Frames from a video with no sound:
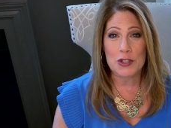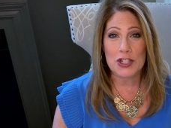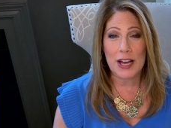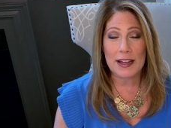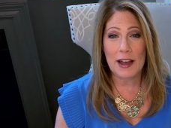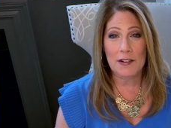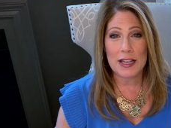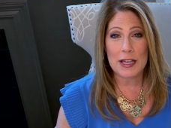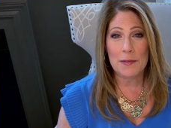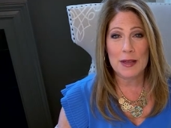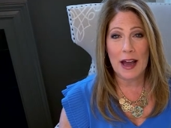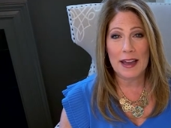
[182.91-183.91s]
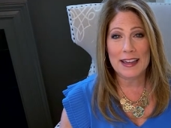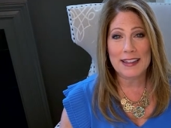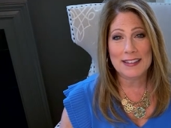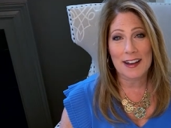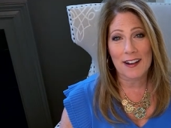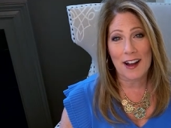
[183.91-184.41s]
Check out
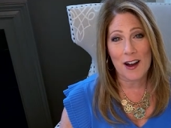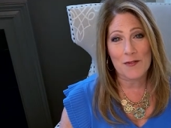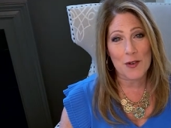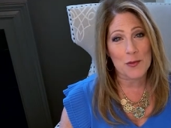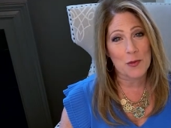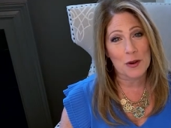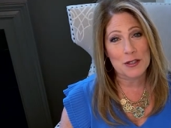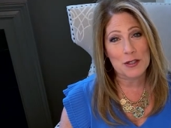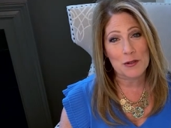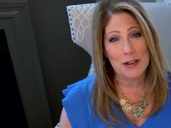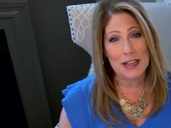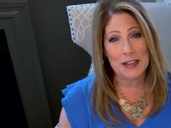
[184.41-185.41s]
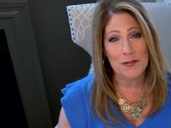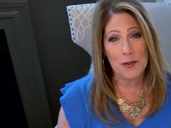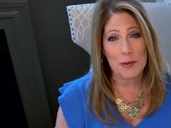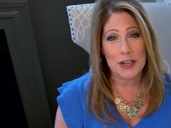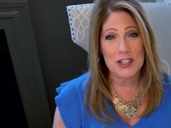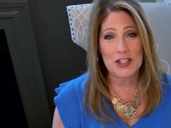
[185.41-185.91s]
EBIinc.com for more screening
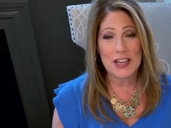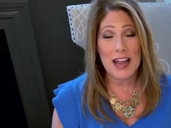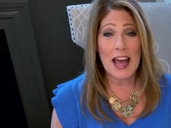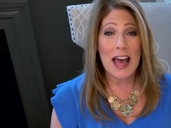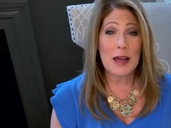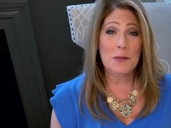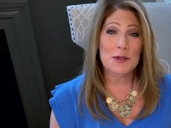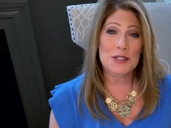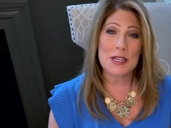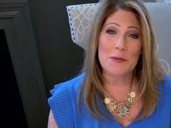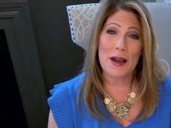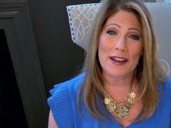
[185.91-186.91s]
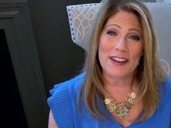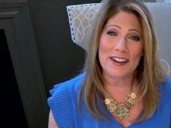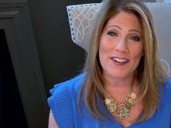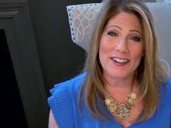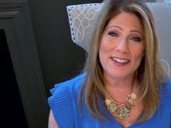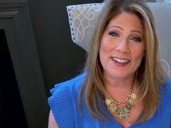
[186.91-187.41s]
information, and we'll see you back
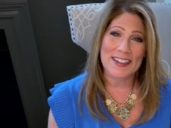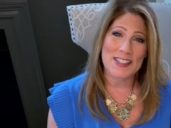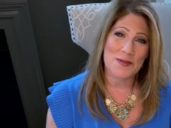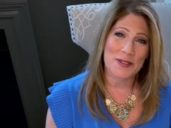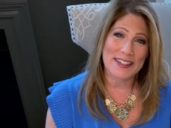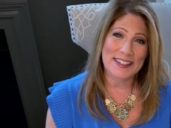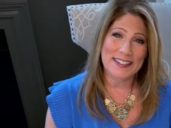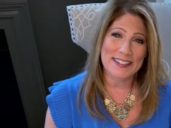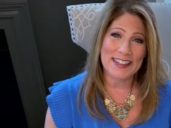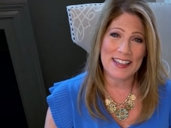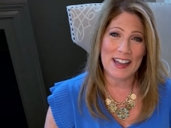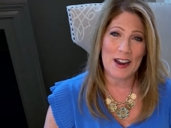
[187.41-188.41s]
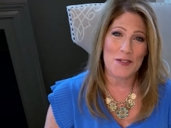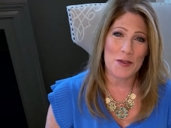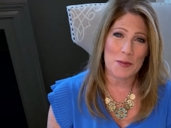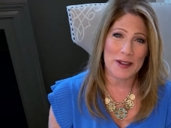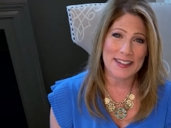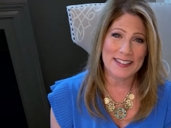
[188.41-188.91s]
here next week. Take care,
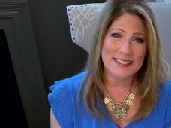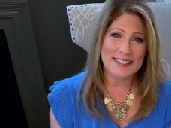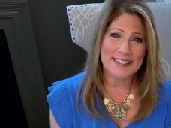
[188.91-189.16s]
everybody.